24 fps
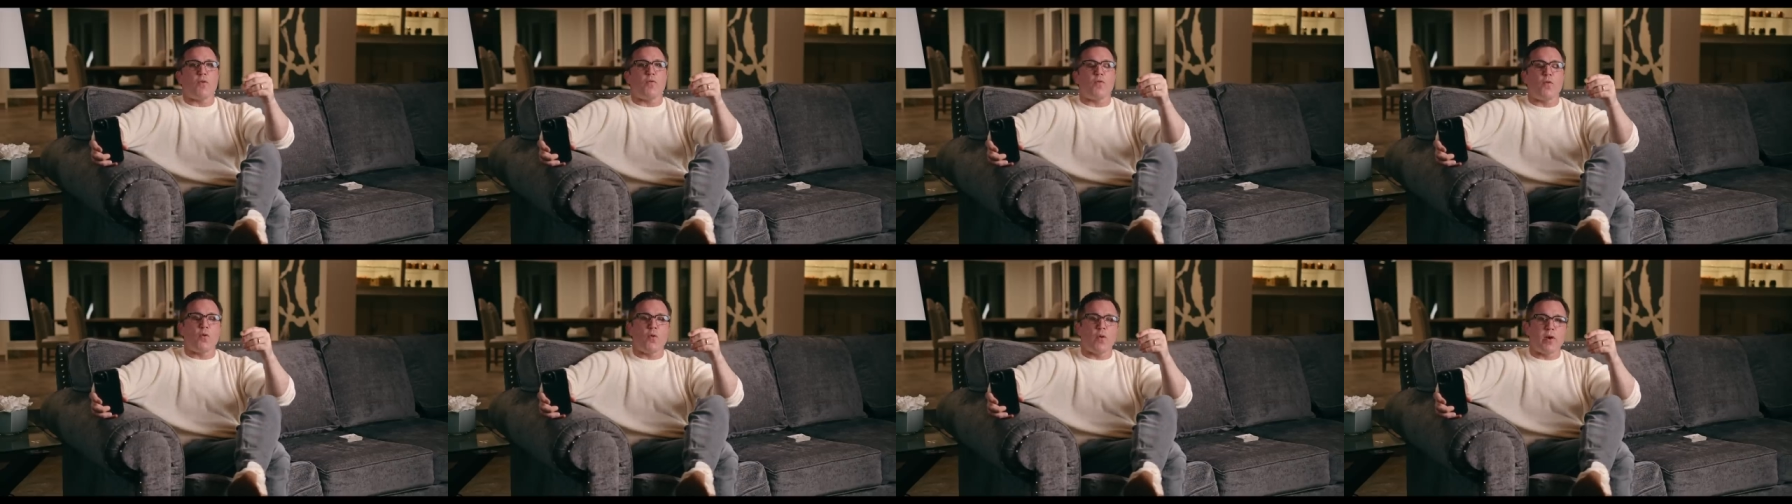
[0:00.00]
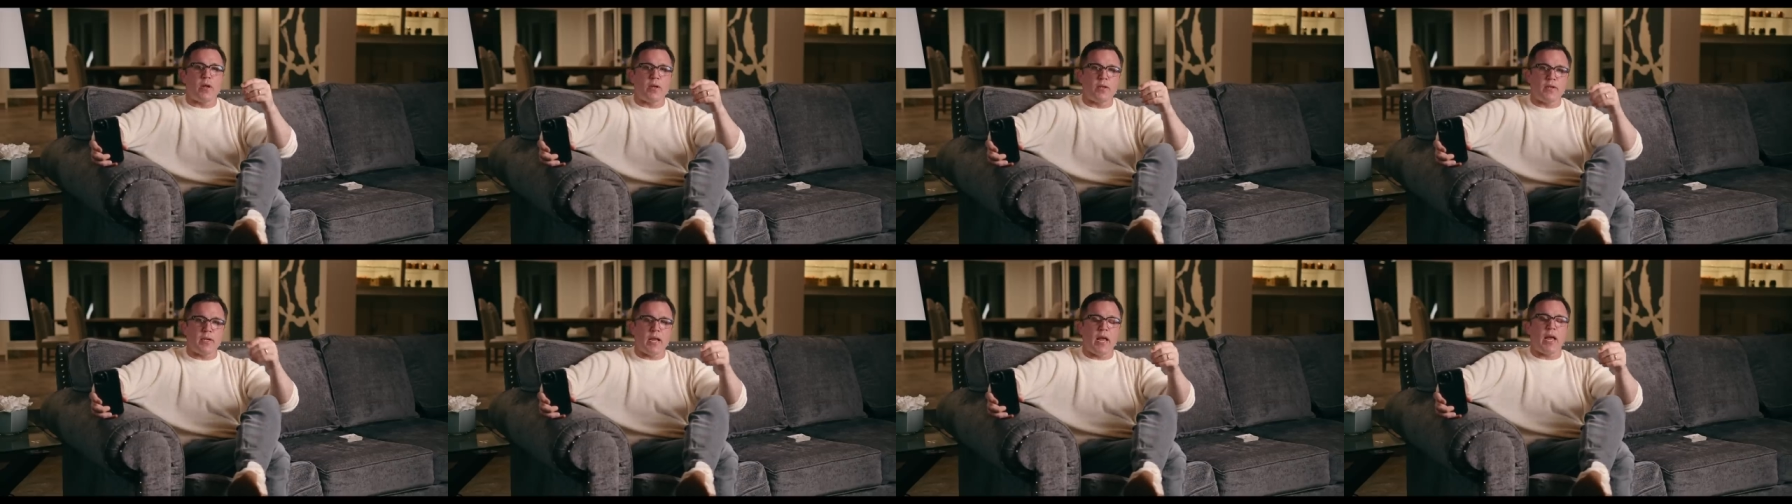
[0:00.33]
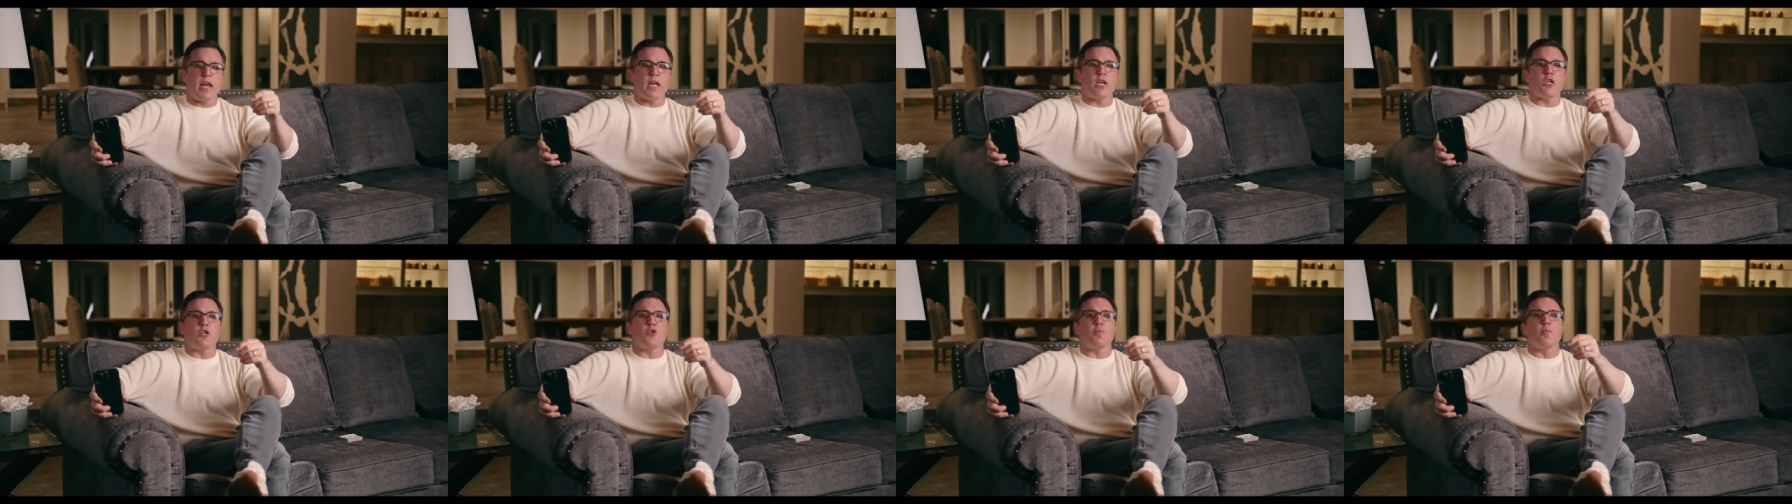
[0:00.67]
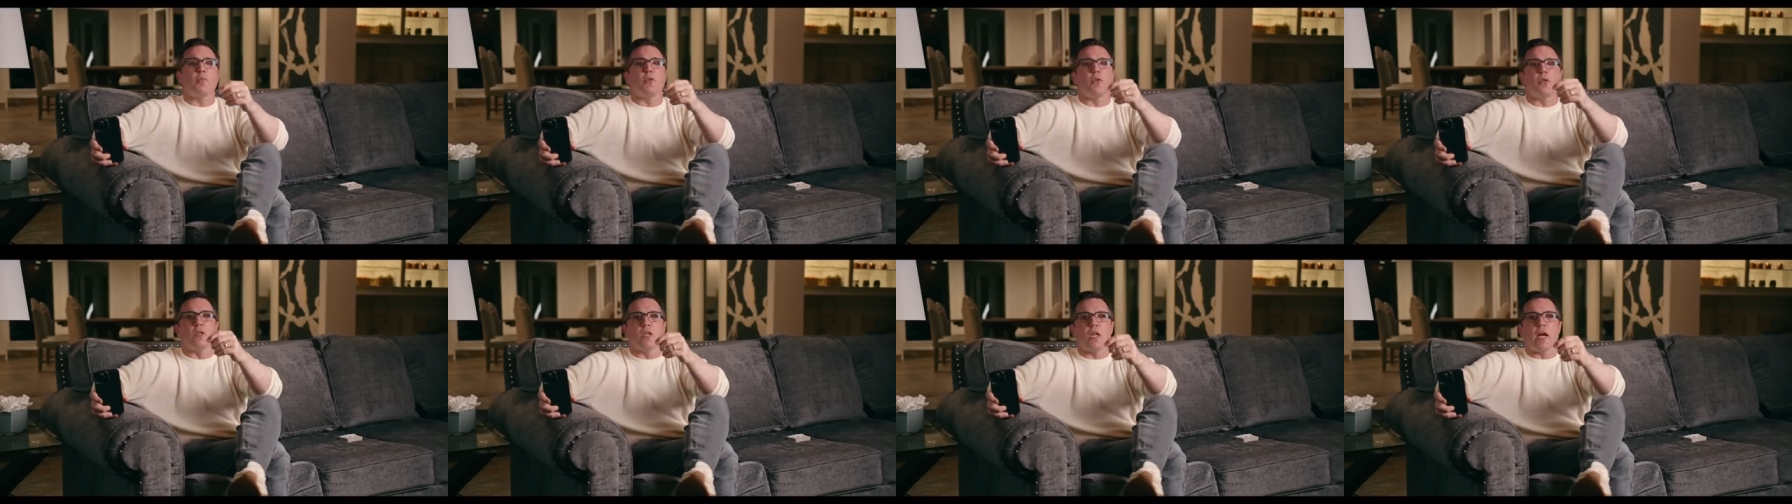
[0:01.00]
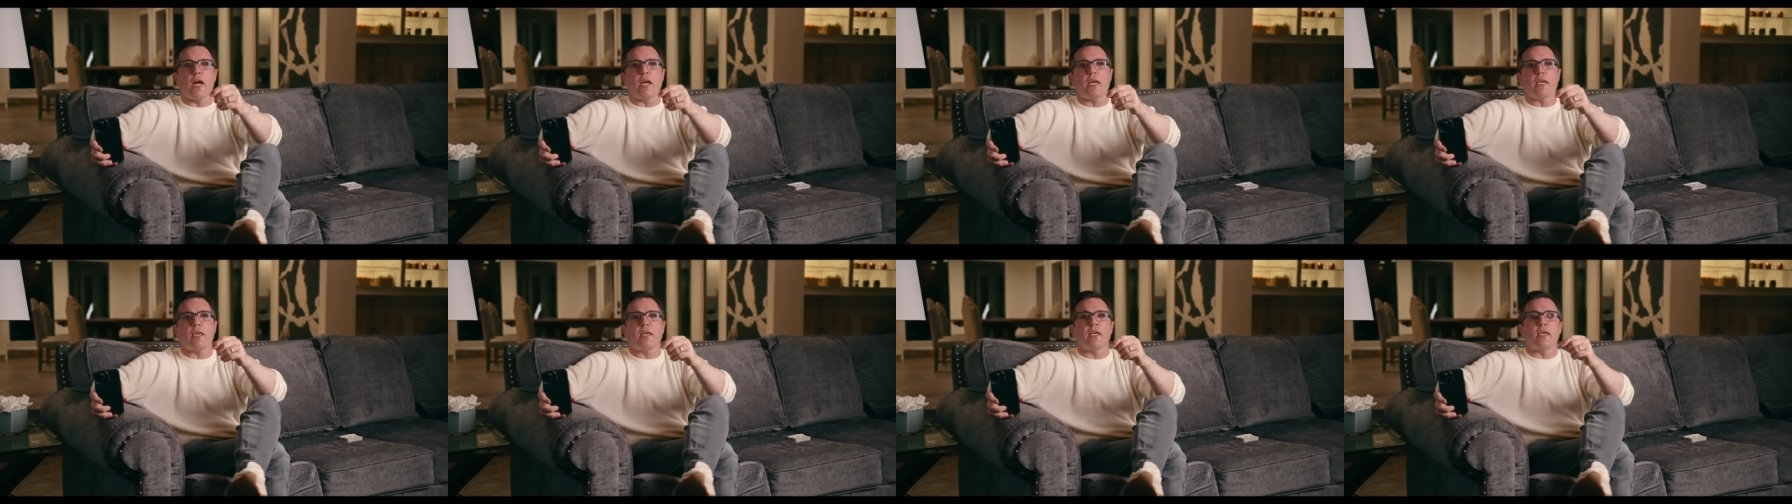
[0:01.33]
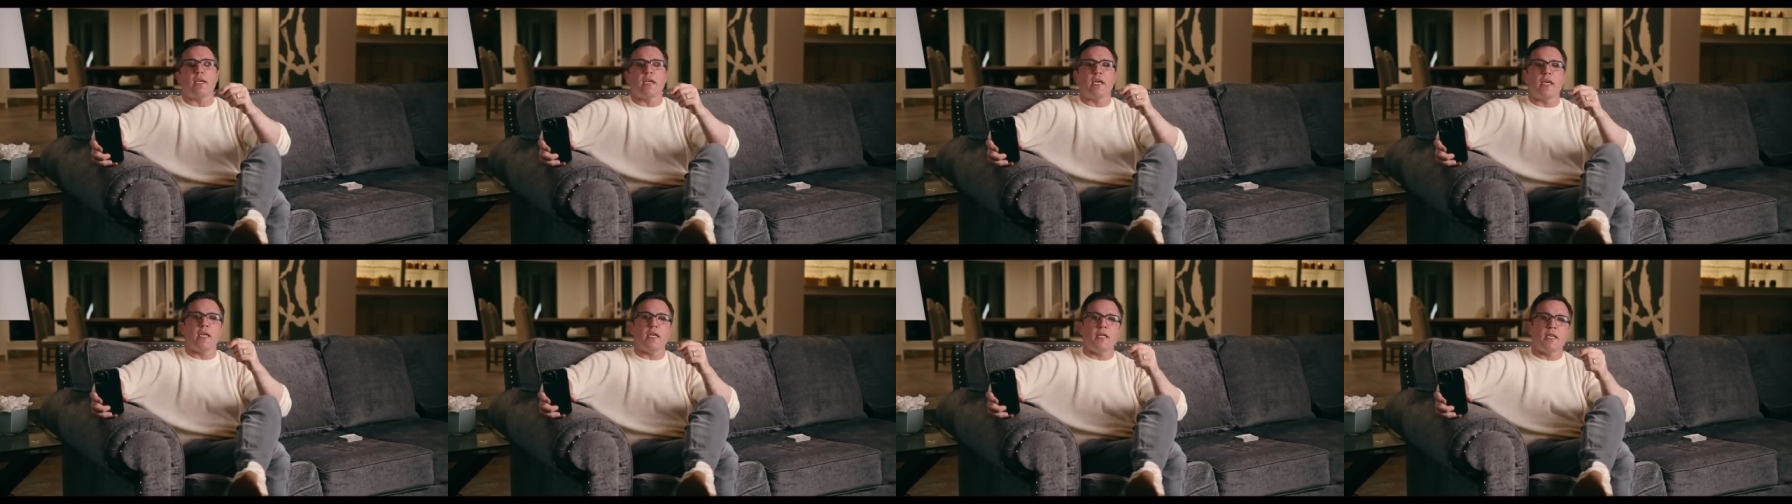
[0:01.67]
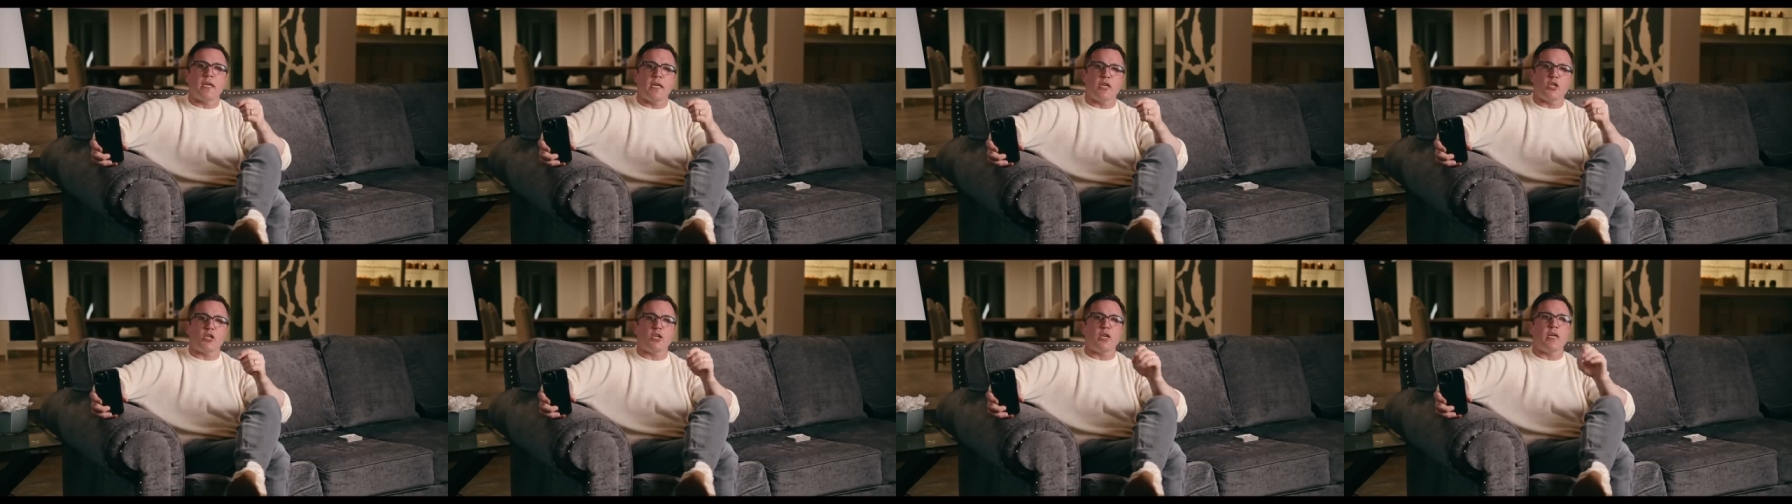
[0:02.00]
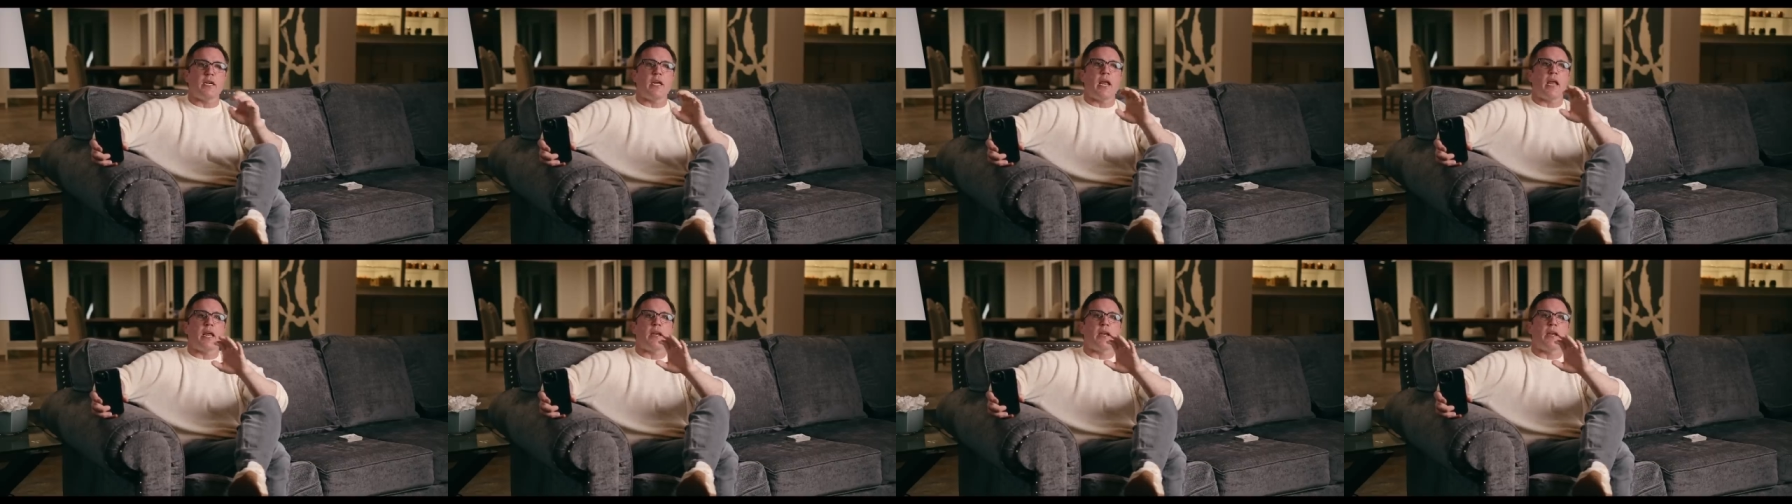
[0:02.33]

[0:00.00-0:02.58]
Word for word: for an intangible-like conditioning,